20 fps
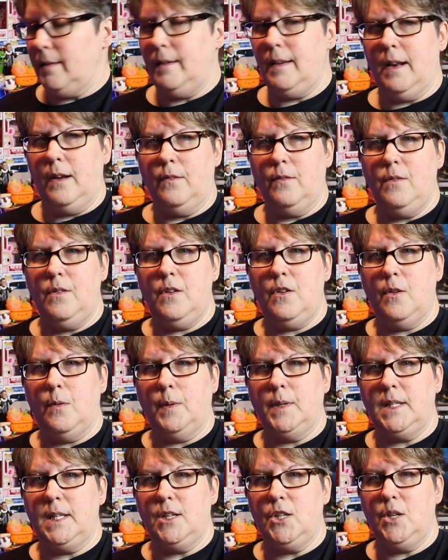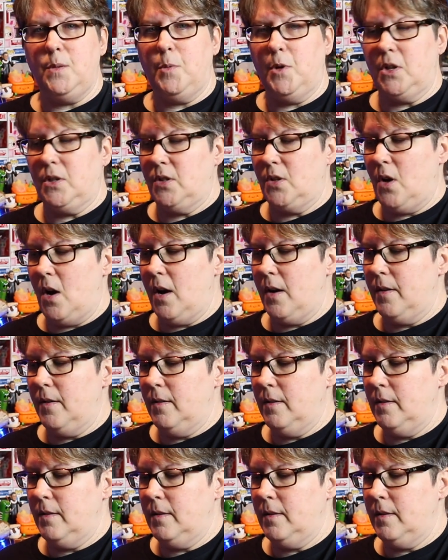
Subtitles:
digibooks are.